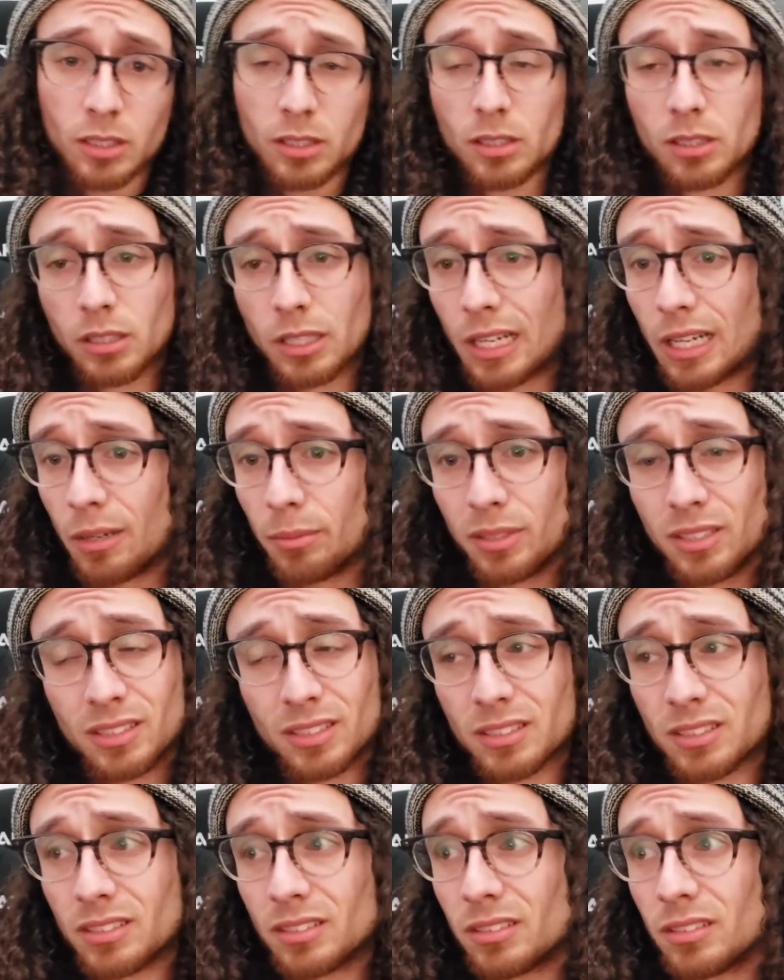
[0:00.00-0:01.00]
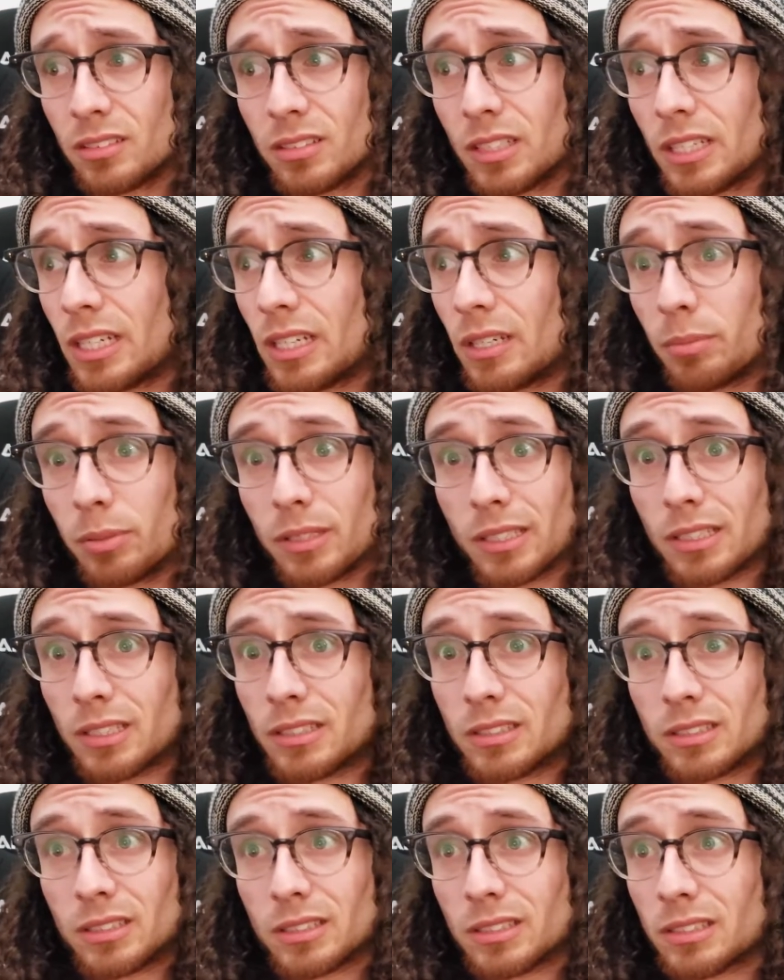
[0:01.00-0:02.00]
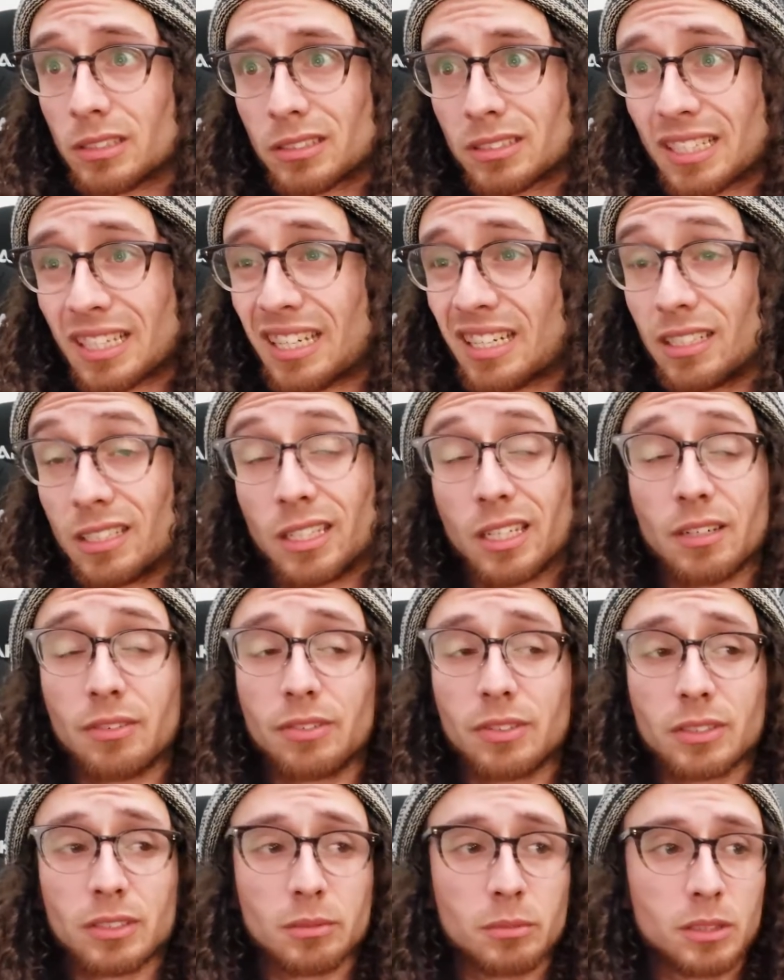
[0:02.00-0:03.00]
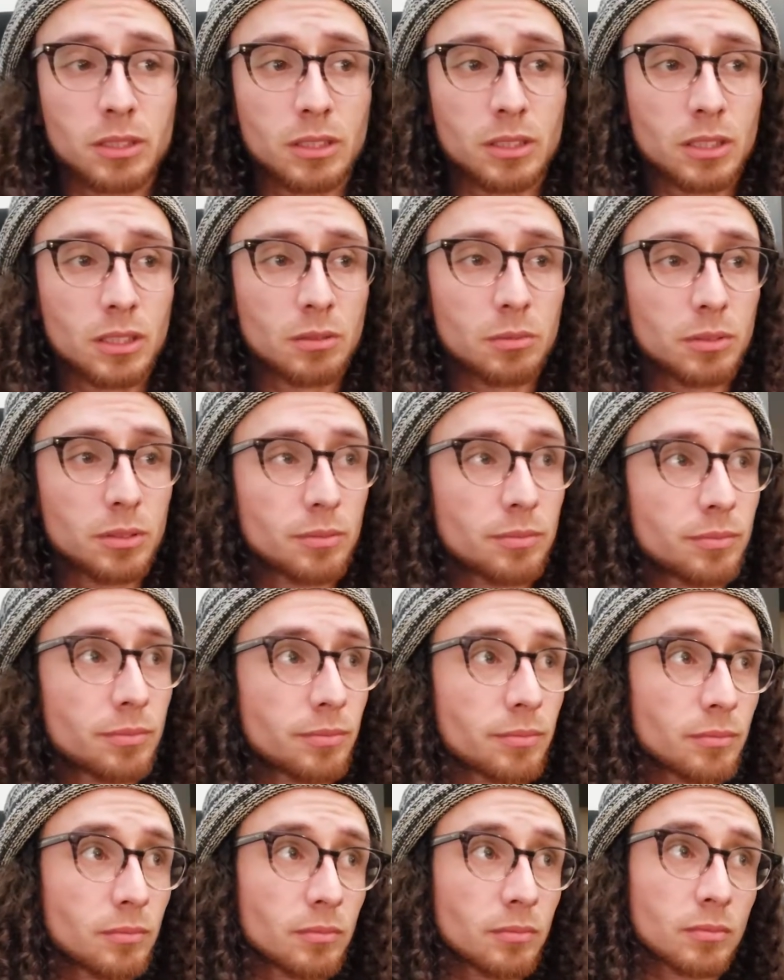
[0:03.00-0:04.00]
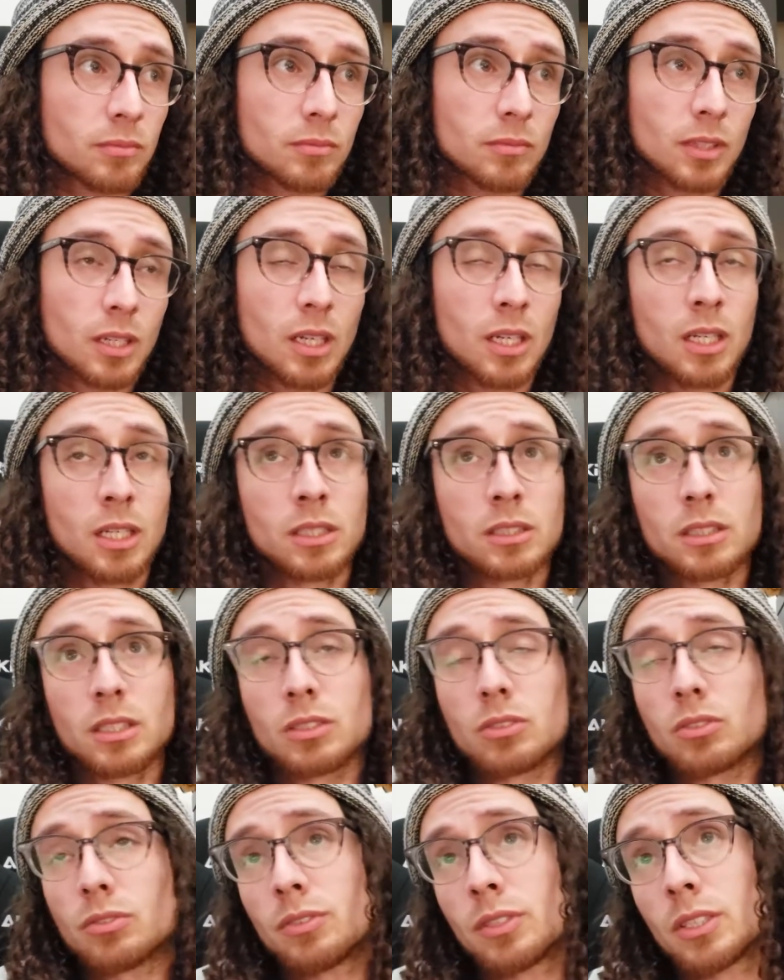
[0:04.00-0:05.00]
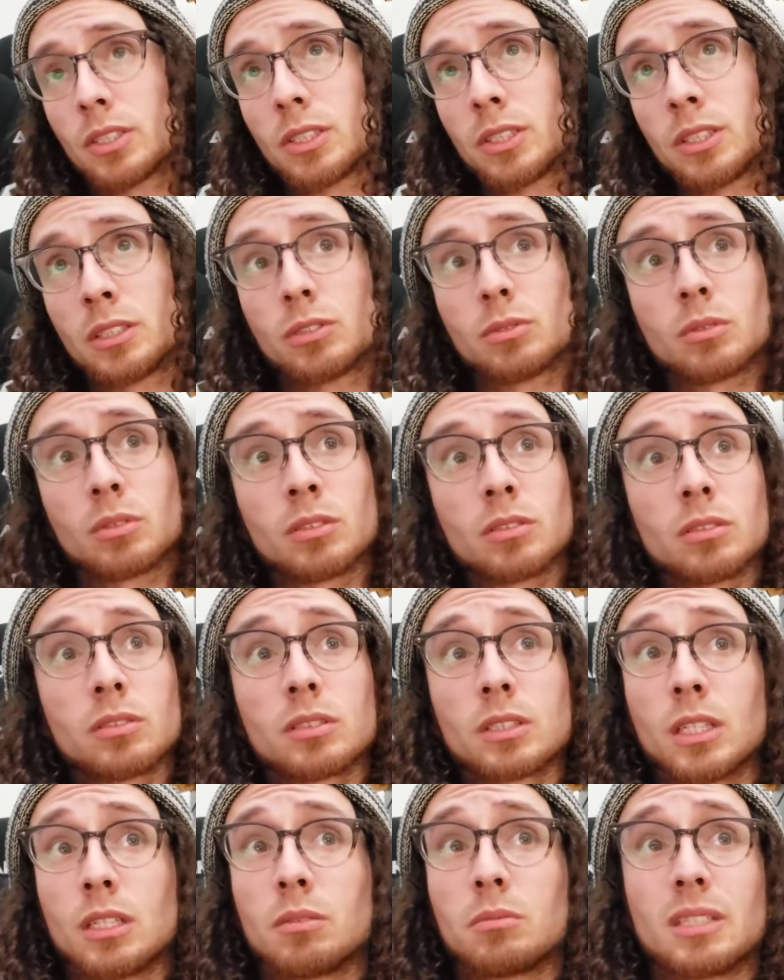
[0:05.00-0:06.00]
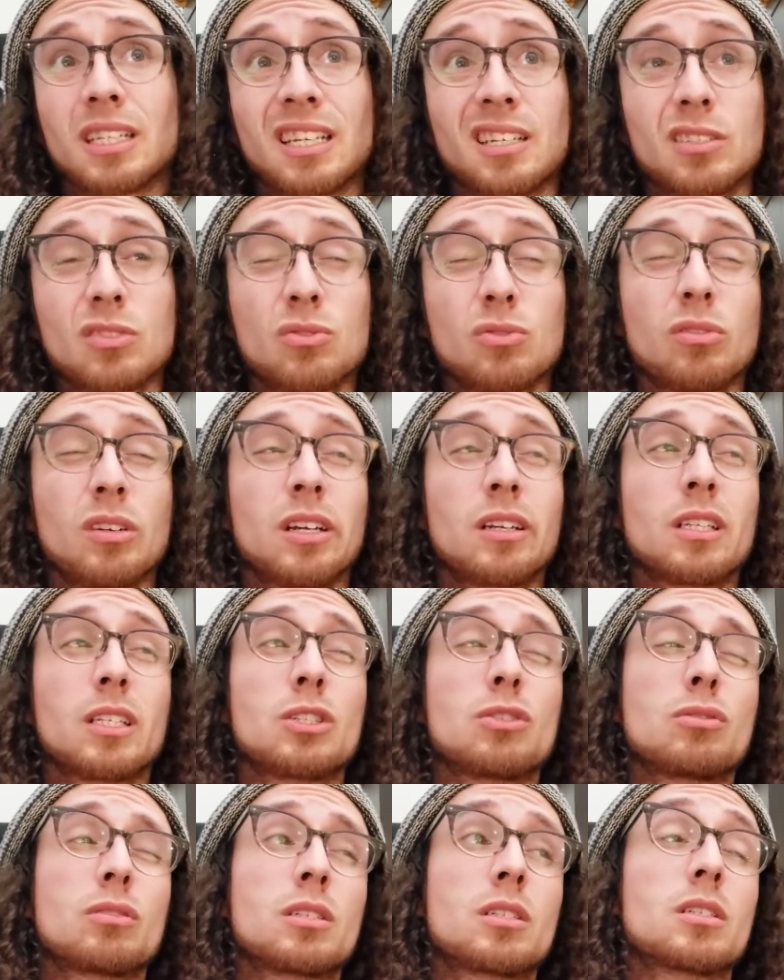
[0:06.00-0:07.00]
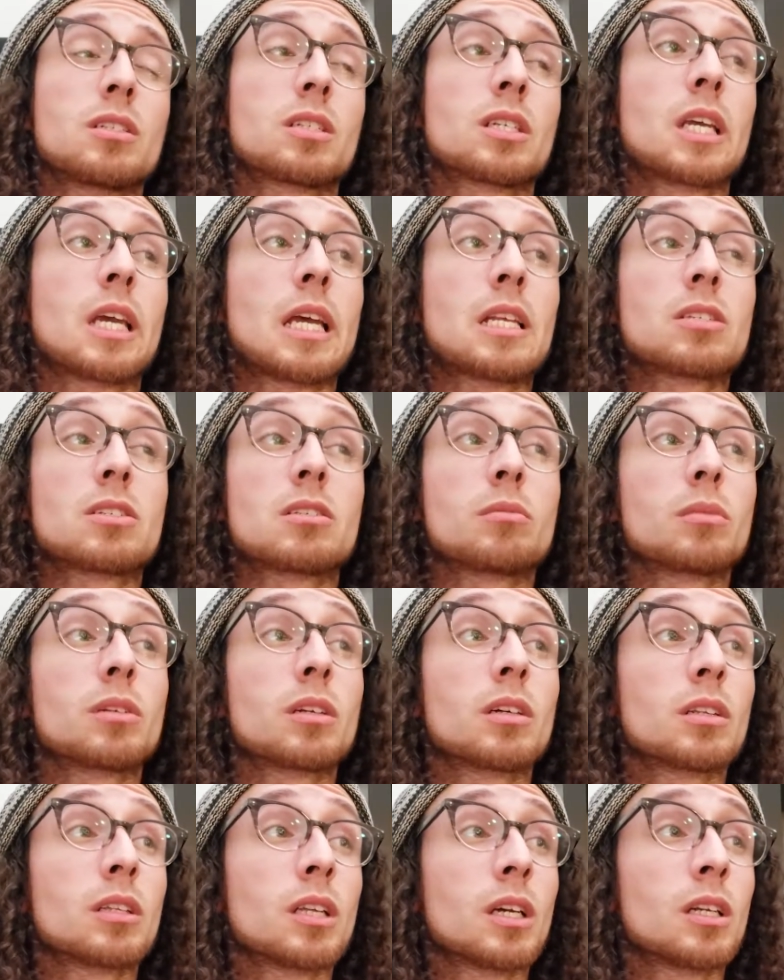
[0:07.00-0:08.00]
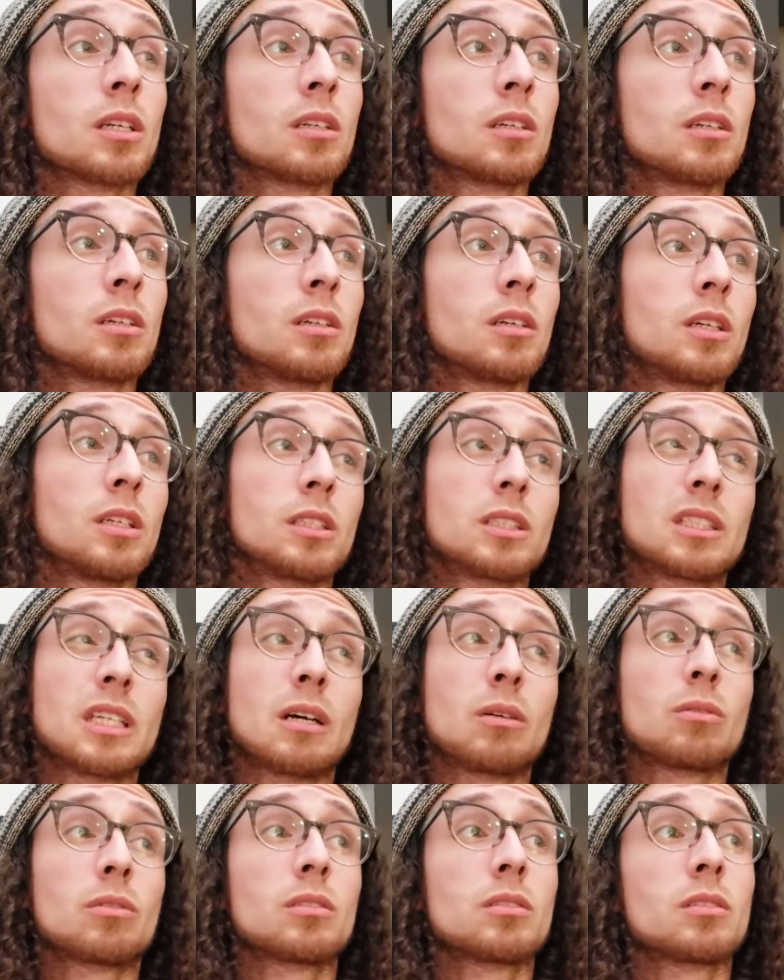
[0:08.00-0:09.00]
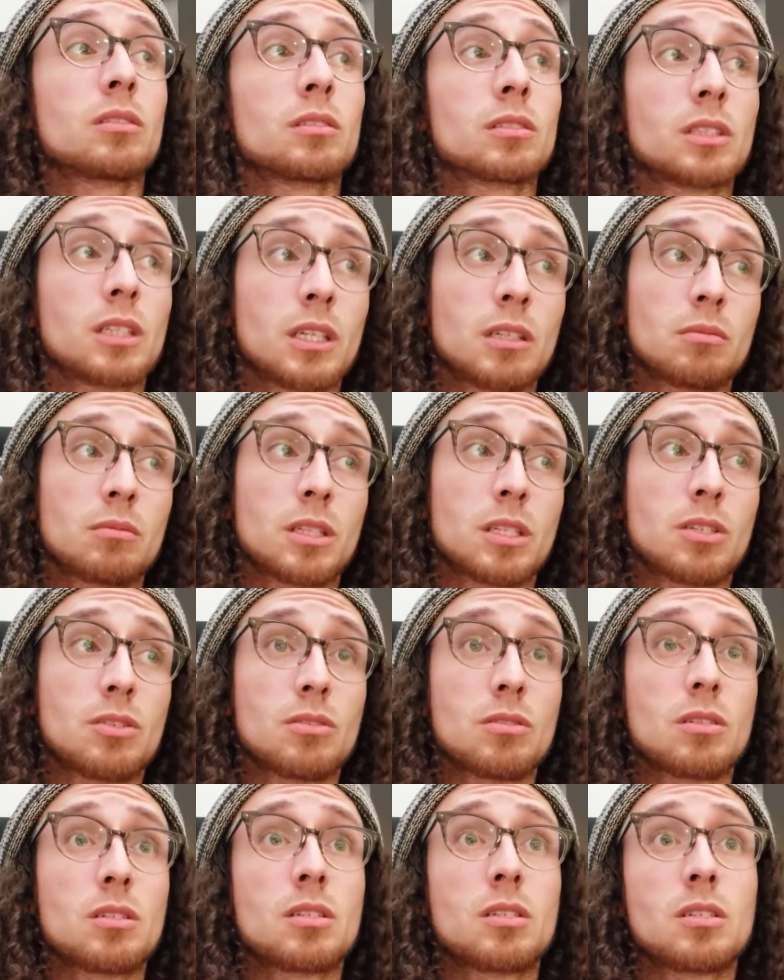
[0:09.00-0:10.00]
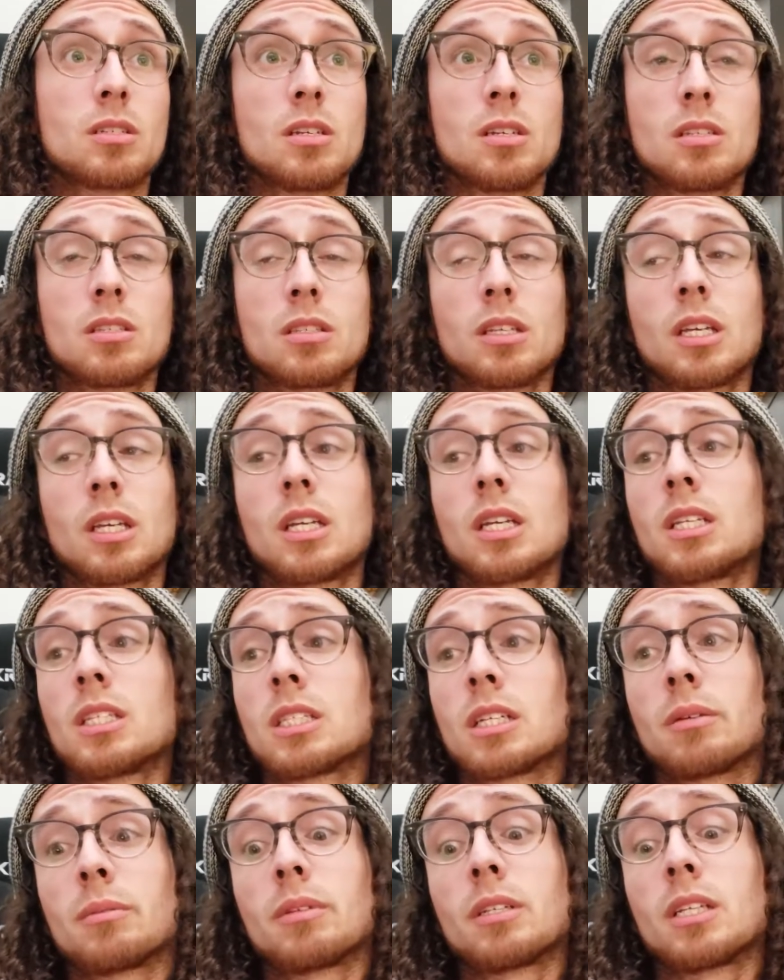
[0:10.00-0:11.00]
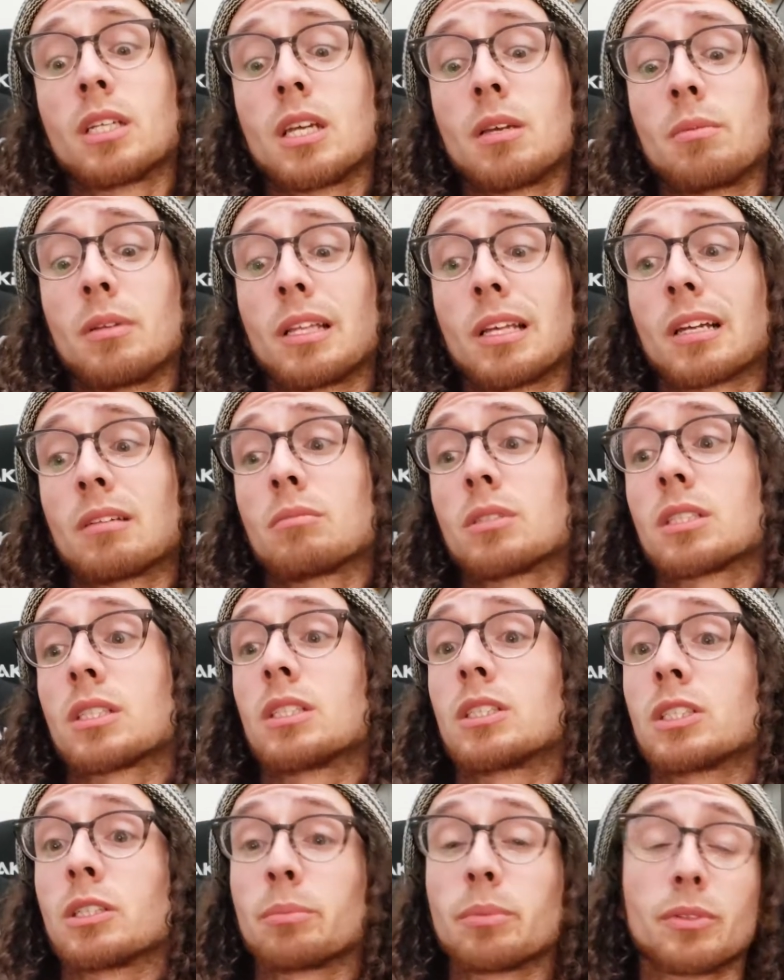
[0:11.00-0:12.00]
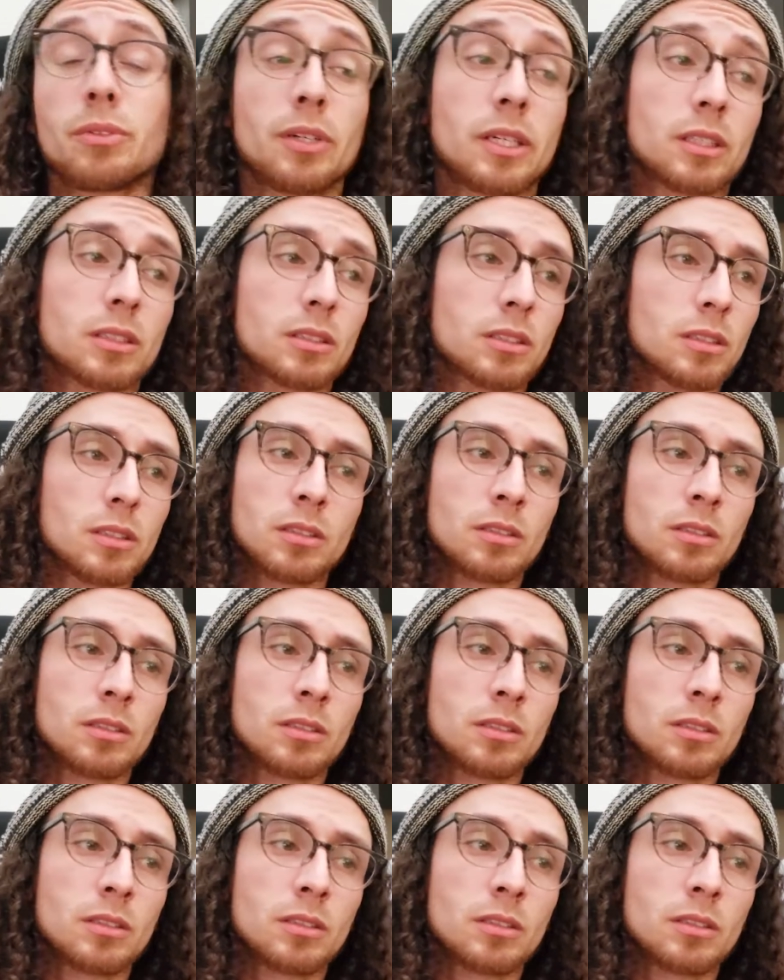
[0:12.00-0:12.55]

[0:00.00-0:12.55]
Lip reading: the lobbies and the net play is just kind of dead for some of these games. And Central Fiction is one of those games that it's rare that you can just catch someone online. It's not one of those games that you could just easily at any time of the day be like, I'm just gonna jump in ranked.